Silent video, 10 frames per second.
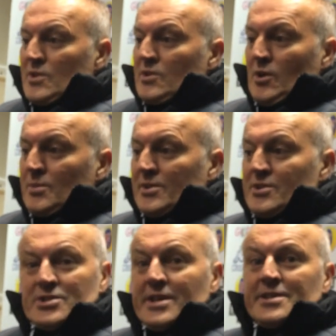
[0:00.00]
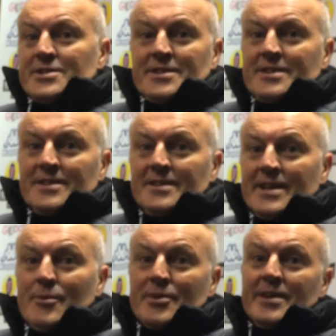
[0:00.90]
With nobody to change.
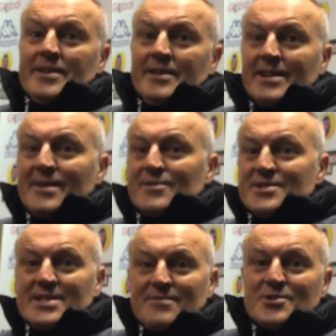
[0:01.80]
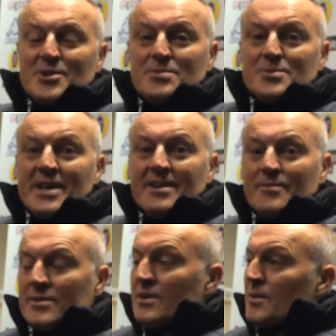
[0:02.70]
That were it. 11 and 7 subs, mate.
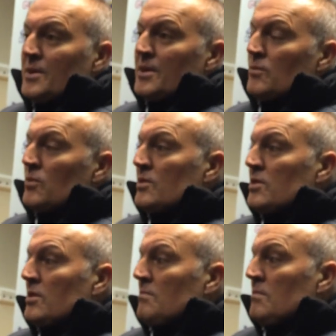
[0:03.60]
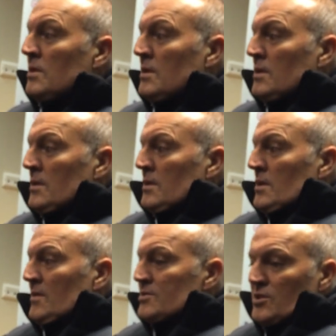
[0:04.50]
You know what I mean? And with
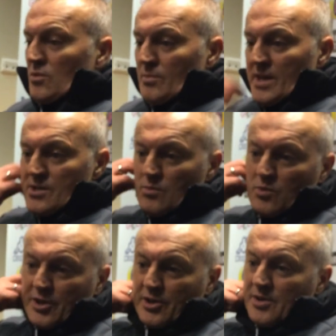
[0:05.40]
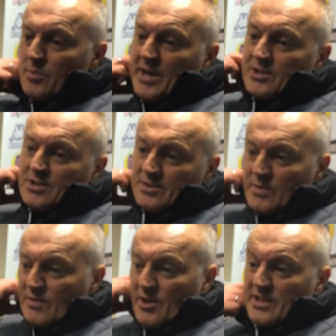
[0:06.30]
obviously young Mason Warren on the bench,
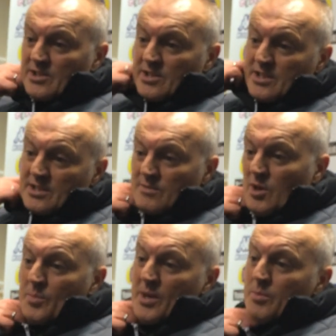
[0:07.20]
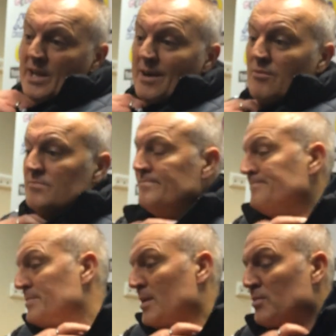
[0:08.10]
we've got injuries, we've got people out,
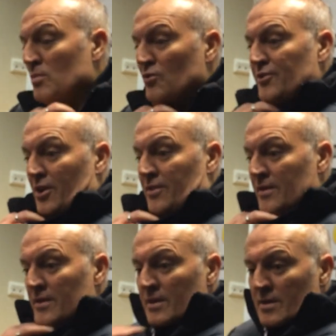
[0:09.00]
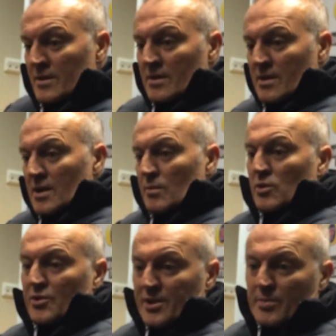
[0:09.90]
people moved on. We're
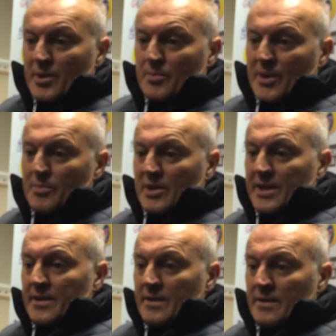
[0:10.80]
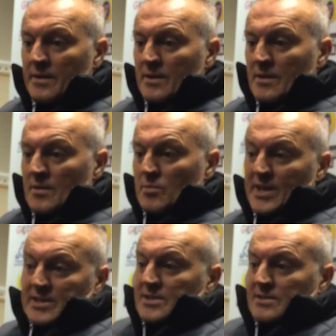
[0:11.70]
looking to bring people in. But
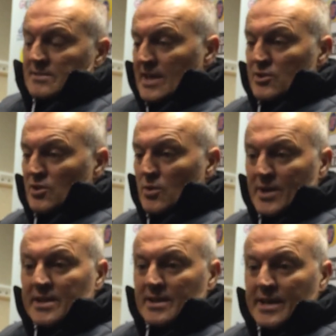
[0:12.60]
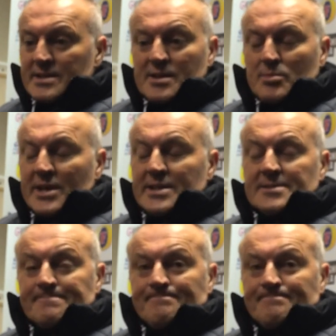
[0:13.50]
that's all we had, 18 players.